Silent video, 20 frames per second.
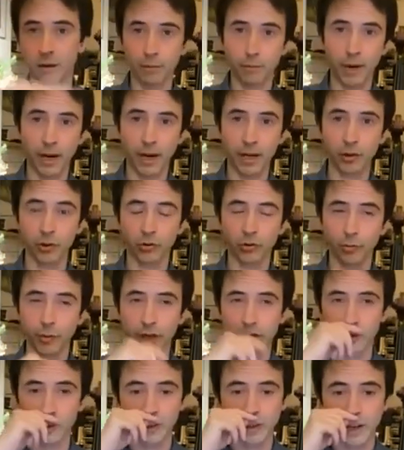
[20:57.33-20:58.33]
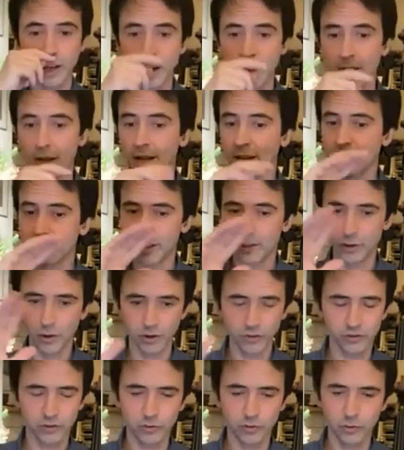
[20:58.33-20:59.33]
minor to major. He
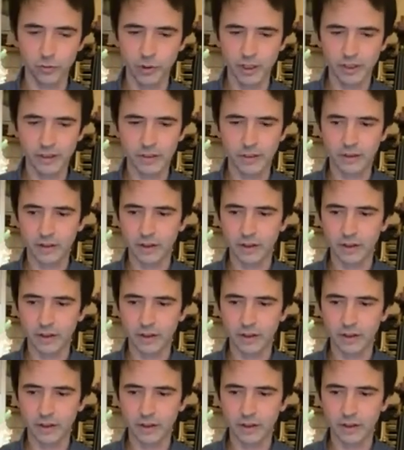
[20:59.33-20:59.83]
doesn't do it,